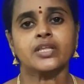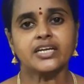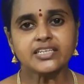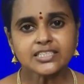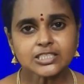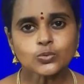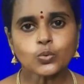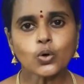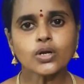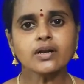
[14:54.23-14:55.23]
its
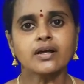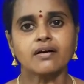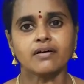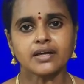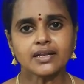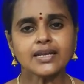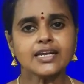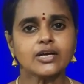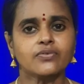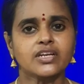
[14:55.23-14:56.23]
own error
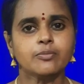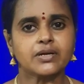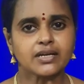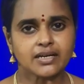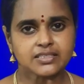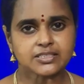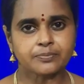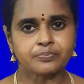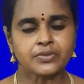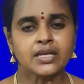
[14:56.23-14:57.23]
recovery
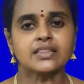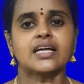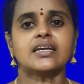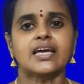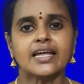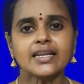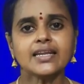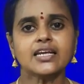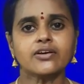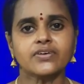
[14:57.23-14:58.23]
mechanism. That error
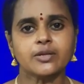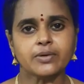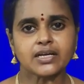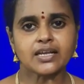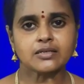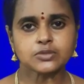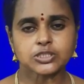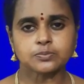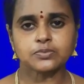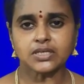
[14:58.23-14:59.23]
recovery
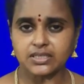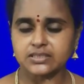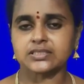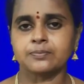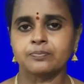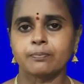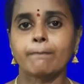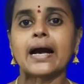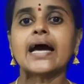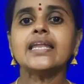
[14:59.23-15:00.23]
mechanism is
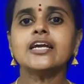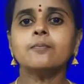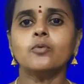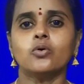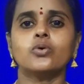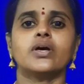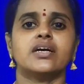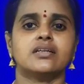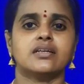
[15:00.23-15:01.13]
panic mode error